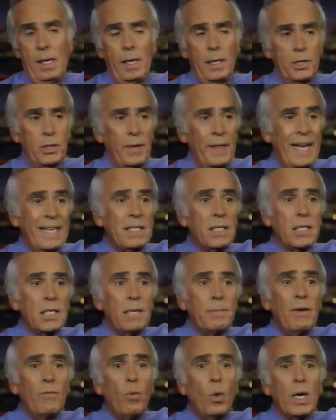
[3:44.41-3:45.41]
So that's
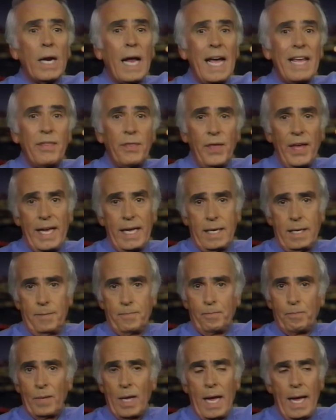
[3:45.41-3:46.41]
some of what I think.
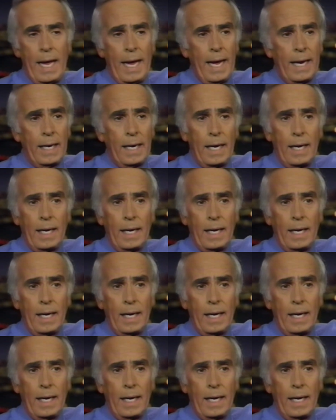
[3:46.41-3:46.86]
And